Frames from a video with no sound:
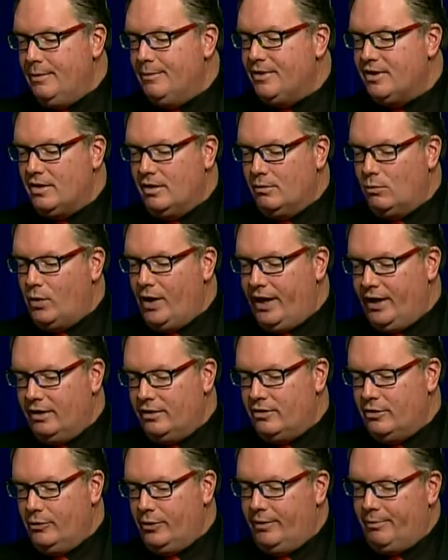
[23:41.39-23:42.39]
is the way to
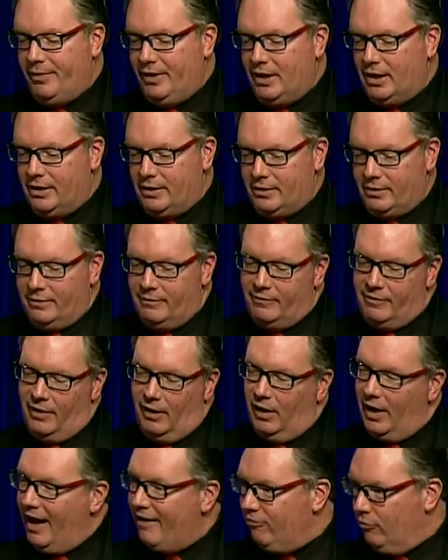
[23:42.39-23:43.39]
do it because of the
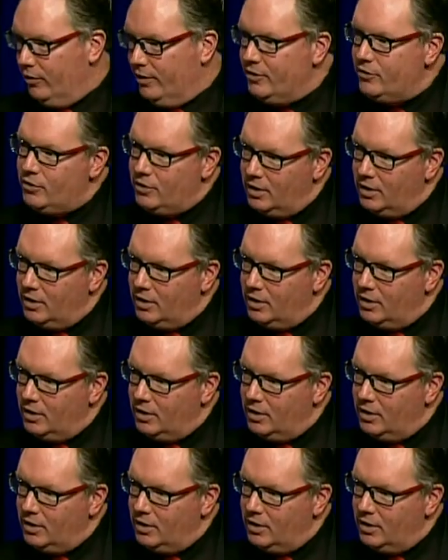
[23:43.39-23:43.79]
leverage.